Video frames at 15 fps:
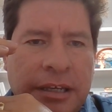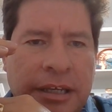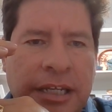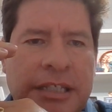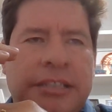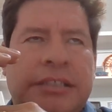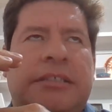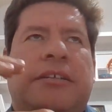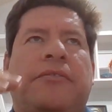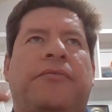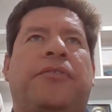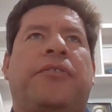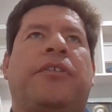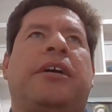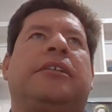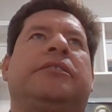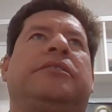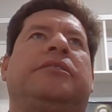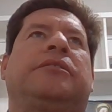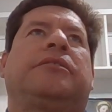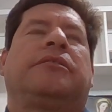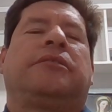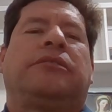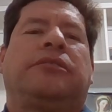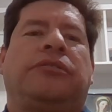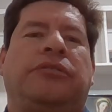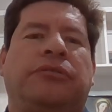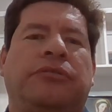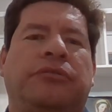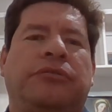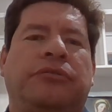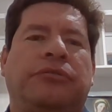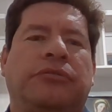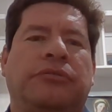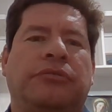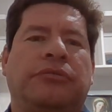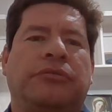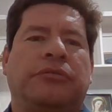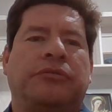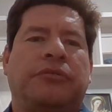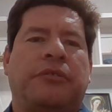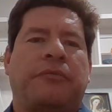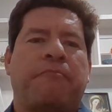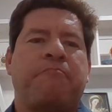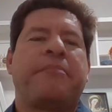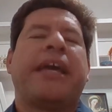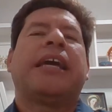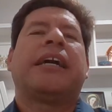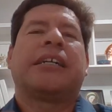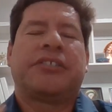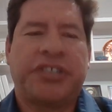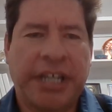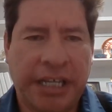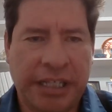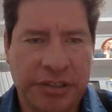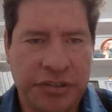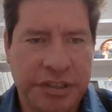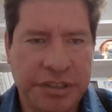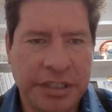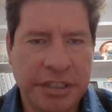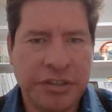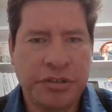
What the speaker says: it is for us to make a change. It